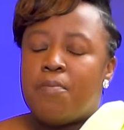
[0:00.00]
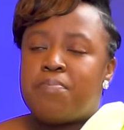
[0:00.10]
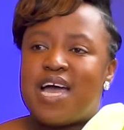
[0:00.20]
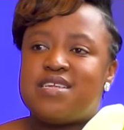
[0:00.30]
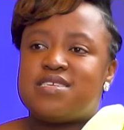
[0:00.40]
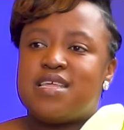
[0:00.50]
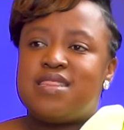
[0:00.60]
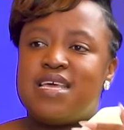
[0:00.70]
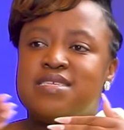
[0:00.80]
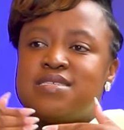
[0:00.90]
But
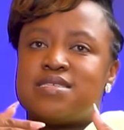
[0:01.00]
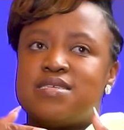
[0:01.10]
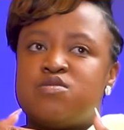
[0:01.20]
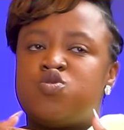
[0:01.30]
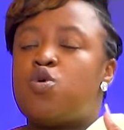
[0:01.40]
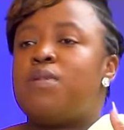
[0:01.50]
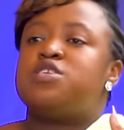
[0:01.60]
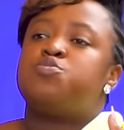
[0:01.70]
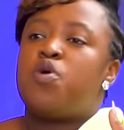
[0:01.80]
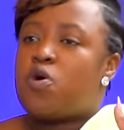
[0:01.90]
there's so
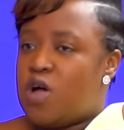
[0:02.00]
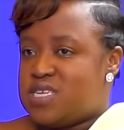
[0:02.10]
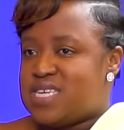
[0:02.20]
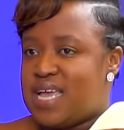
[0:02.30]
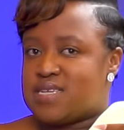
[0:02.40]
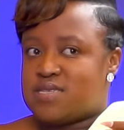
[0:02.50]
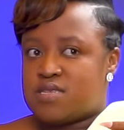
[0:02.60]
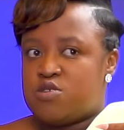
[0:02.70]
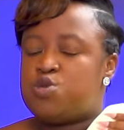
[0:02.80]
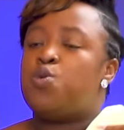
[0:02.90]
much more
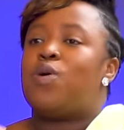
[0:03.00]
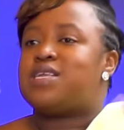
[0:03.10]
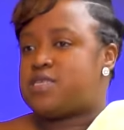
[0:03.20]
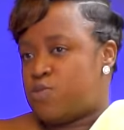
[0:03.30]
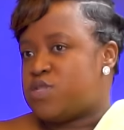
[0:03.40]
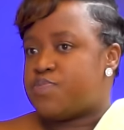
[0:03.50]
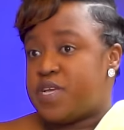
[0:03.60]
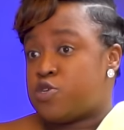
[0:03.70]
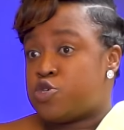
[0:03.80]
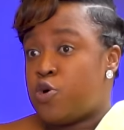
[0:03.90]
context to what was
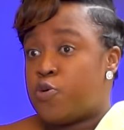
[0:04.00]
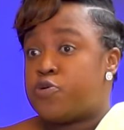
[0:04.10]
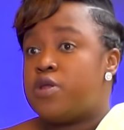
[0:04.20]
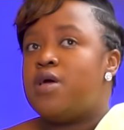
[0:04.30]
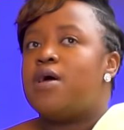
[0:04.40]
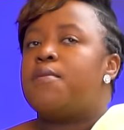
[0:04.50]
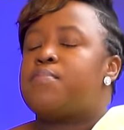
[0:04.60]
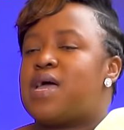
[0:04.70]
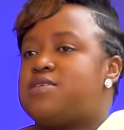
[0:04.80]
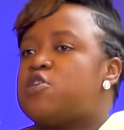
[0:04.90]
being shown.
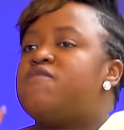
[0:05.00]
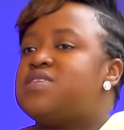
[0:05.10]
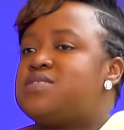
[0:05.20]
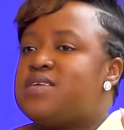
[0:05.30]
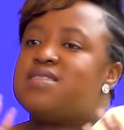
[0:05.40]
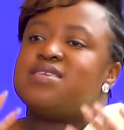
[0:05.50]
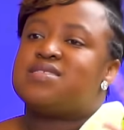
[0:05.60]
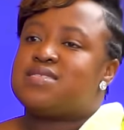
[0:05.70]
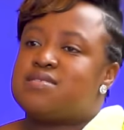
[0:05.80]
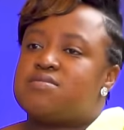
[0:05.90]
But obviously
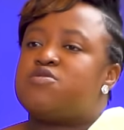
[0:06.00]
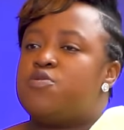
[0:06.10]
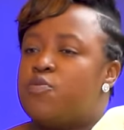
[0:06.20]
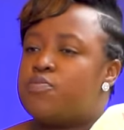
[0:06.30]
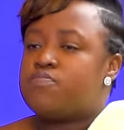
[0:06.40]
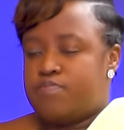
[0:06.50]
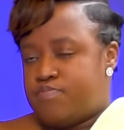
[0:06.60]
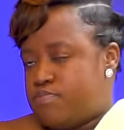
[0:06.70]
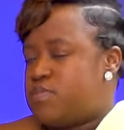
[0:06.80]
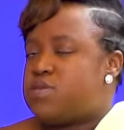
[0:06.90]
there's, you know,
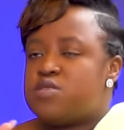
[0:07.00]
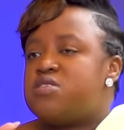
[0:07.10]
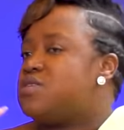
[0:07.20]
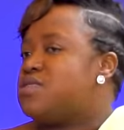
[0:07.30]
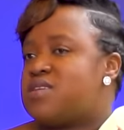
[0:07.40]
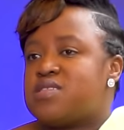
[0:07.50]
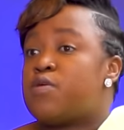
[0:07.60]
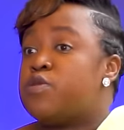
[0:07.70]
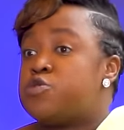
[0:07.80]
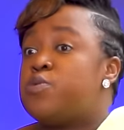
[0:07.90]
certain things
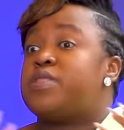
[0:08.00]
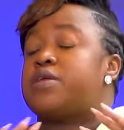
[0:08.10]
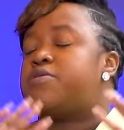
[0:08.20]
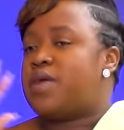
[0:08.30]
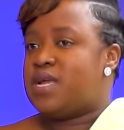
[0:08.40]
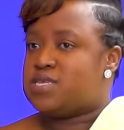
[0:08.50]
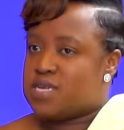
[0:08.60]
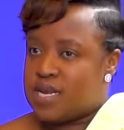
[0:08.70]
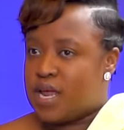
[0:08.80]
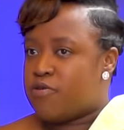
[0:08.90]
that were shown that
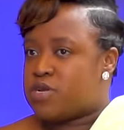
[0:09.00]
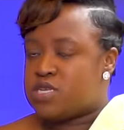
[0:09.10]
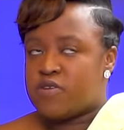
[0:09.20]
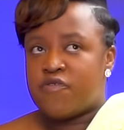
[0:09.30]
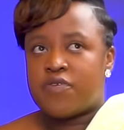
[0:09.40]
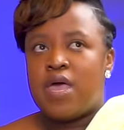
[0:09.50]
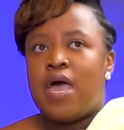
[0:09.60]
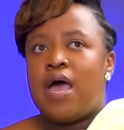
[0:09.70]
created a narrative.